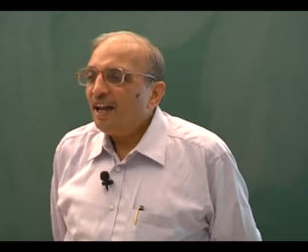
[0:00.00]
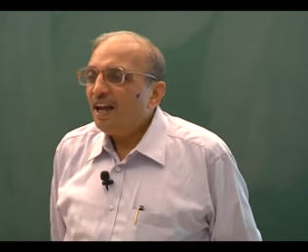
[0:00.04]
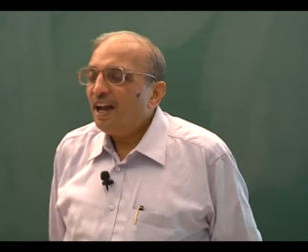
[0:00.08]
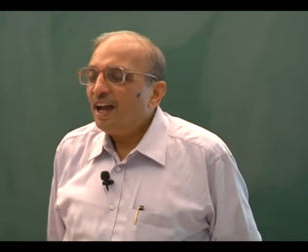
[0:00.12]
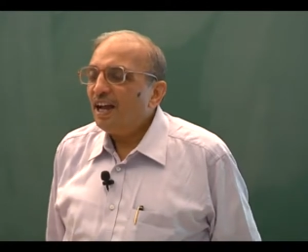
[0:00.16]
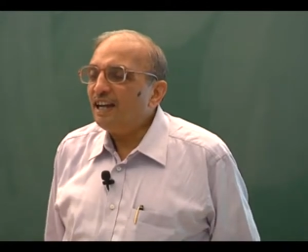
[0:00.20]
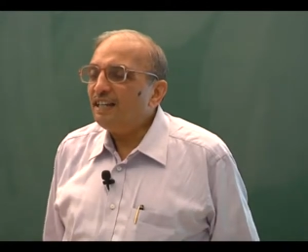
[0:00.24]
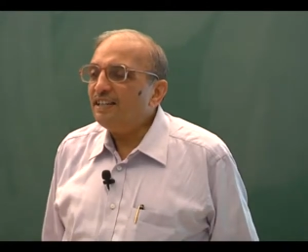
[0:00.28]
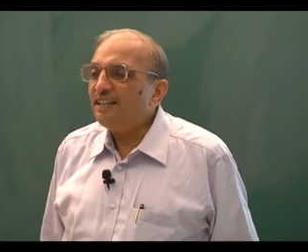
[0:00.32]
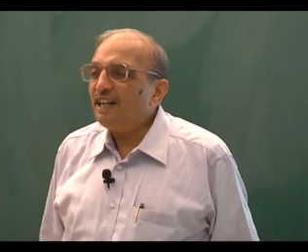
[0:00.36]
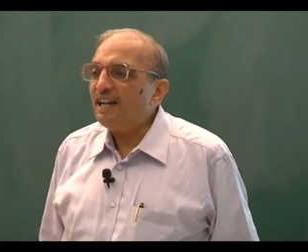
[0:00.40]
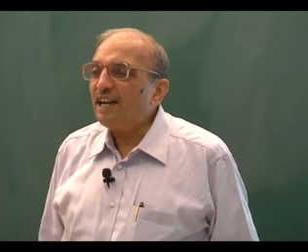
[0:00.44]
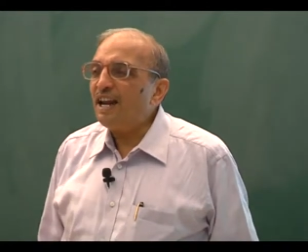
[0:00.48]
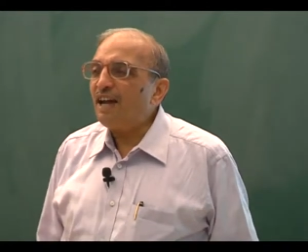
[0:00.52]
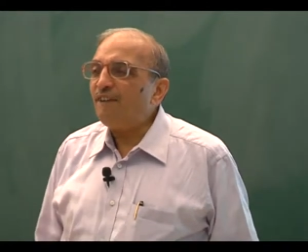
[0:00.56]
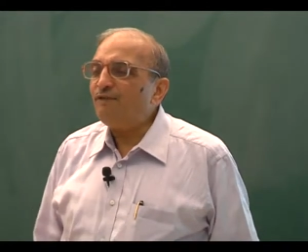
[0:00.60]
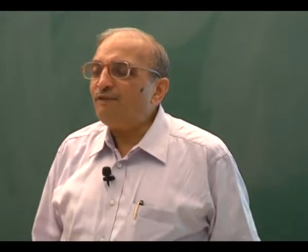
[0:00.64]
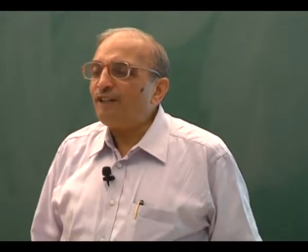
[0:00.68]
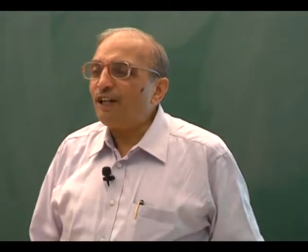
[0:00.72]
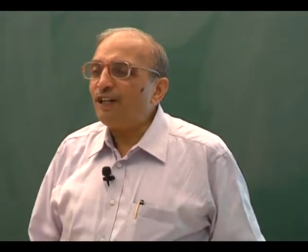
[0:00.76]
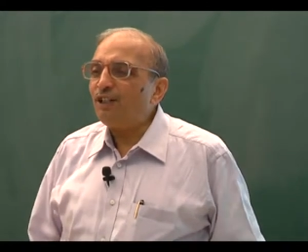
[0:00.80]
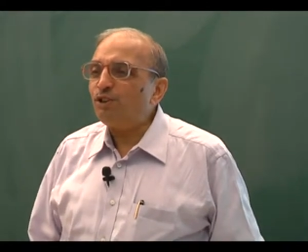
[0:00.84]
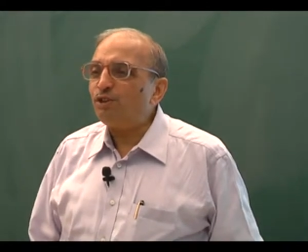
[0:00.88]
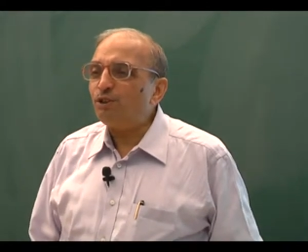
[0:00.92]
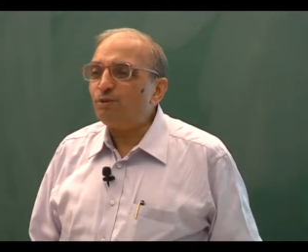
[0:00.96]
And then
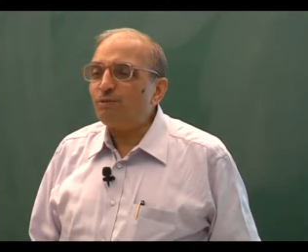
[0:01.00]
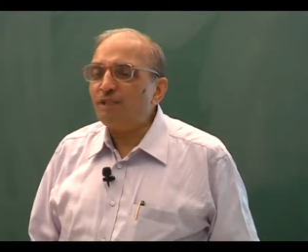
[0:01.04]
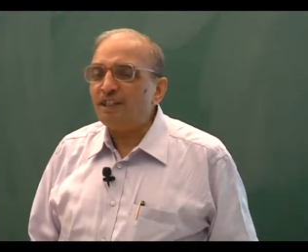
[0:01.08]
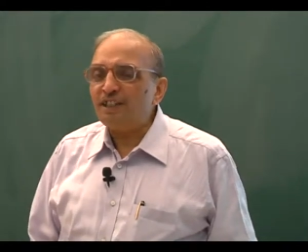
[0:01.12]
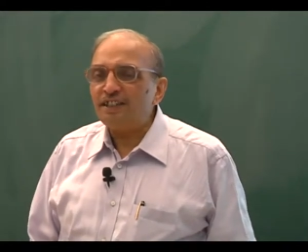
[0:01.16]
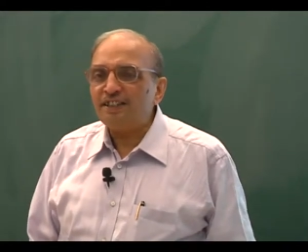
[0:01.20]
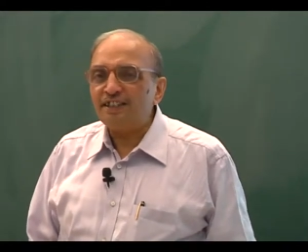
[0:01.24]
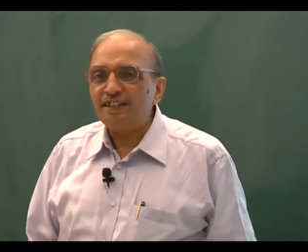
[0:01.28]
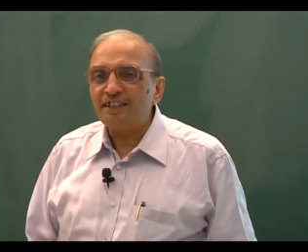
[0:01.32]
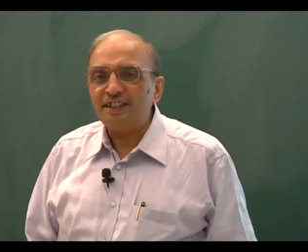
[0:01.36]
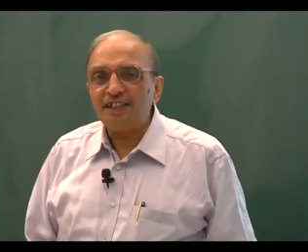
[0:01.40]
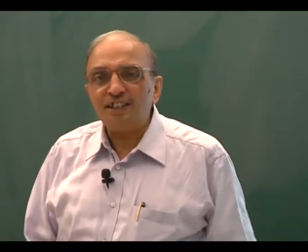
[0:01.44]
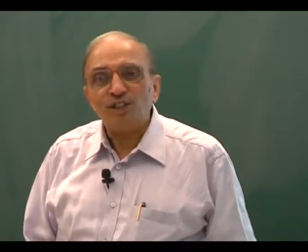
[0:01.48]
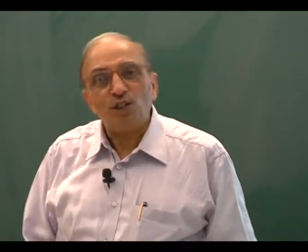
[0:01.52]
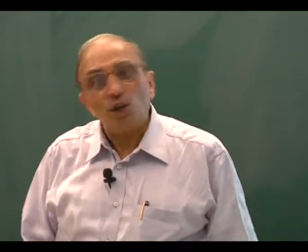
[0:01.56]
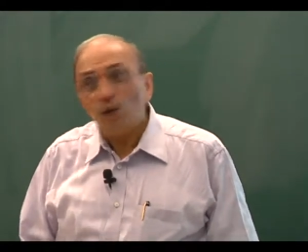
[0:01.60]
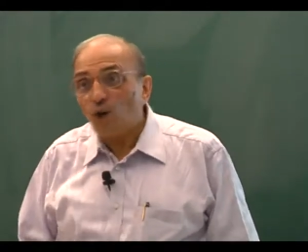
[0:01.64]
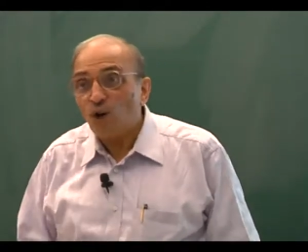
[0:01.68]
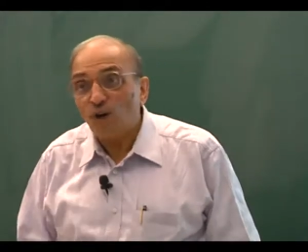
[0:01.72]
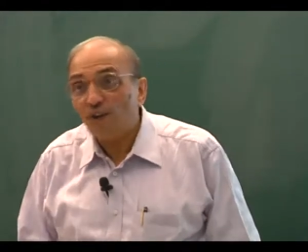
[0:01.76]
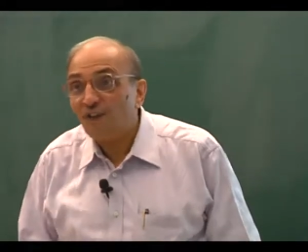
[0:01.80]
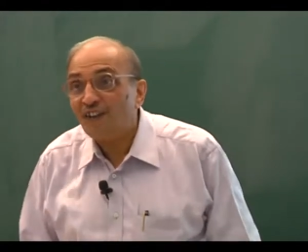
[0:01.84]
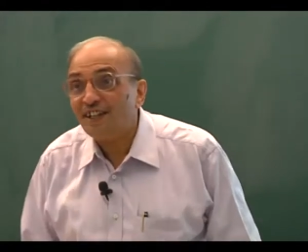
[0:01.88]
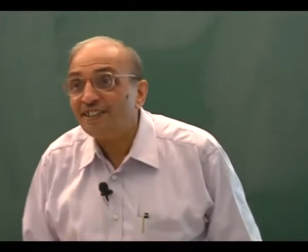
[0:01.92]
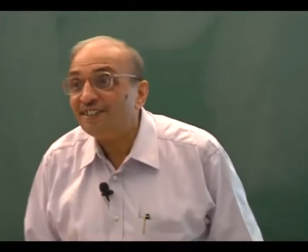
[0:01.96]
after two minutes, he says,
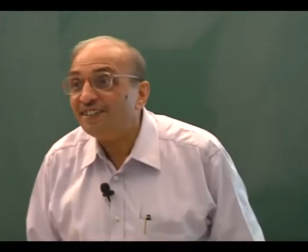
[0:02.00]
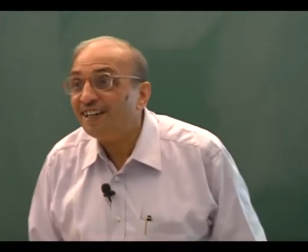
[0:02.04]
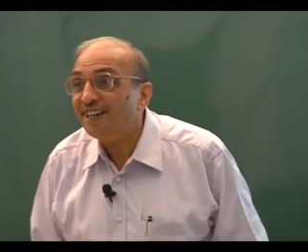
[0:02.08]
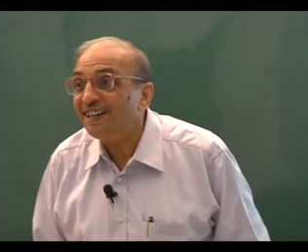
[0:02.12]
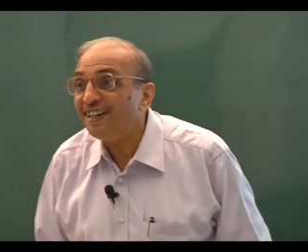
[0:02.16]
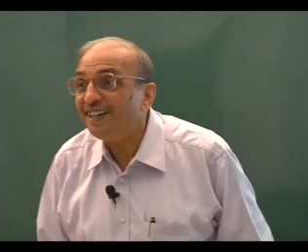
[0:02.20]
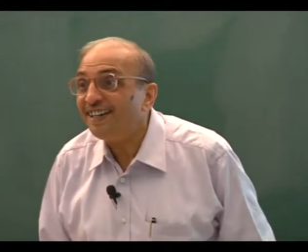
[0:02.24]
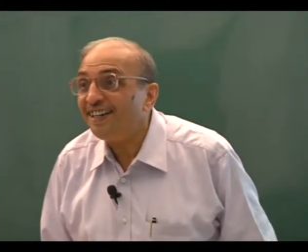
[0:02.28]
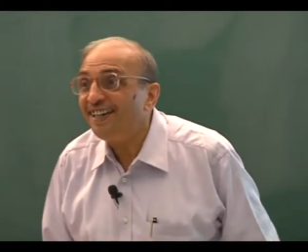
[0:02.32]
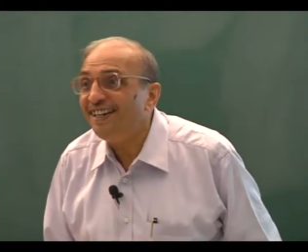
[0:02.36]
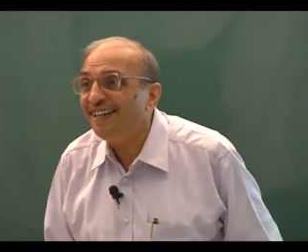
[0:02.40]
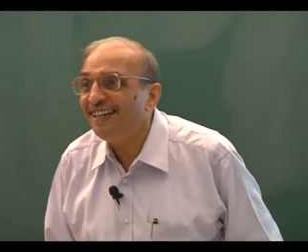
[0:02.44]
Over, sir.